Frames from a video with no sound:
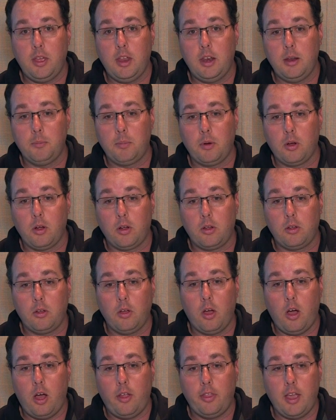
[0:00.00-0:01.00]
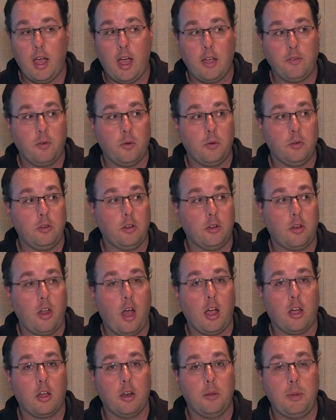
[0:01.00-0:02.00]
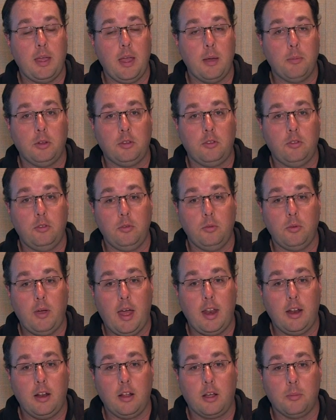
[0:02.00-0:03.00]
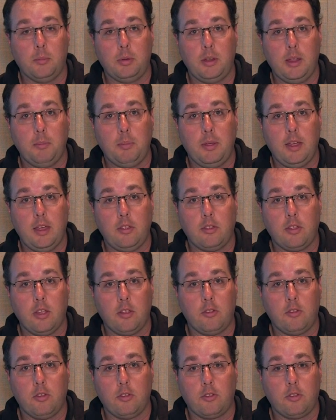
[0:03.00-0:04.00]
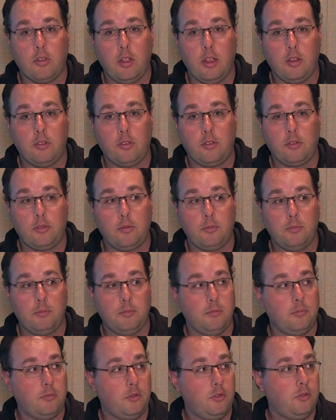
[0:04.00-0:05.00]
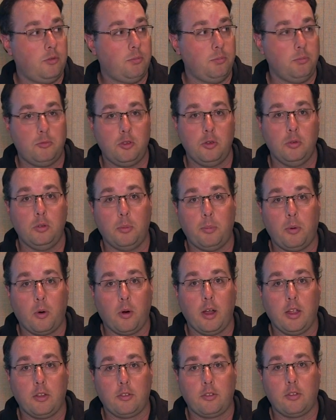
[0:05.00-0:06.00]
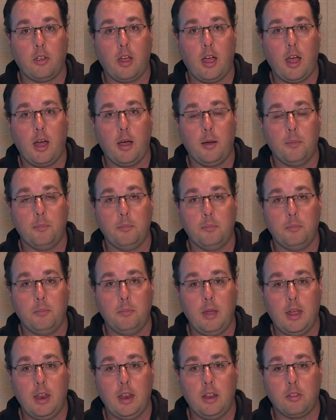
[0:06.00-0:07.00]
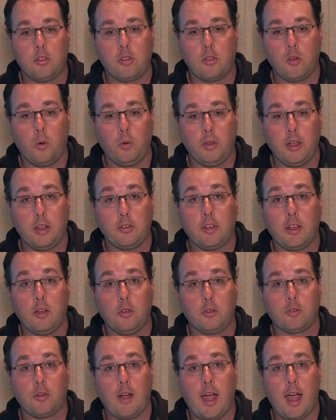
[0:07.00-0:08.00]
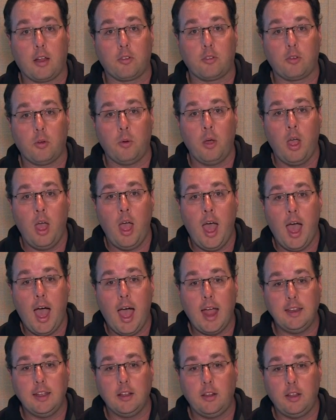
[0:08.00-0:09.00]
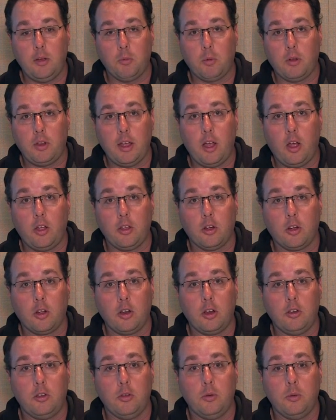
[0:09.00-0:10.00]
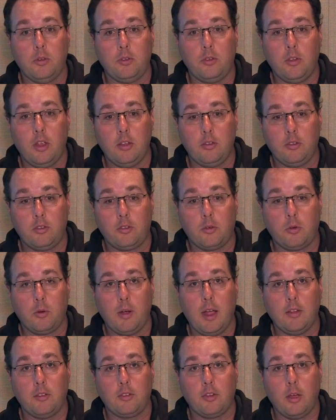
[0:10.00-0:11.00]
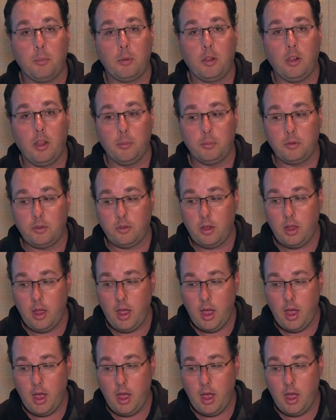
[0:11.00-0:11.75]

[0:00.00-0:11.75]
Hindenburg on the iPhone, you're not going to be able to edit a complete piece. It's too laborious, and it's only a single track. So ideally, really all you're going to do is create subclips.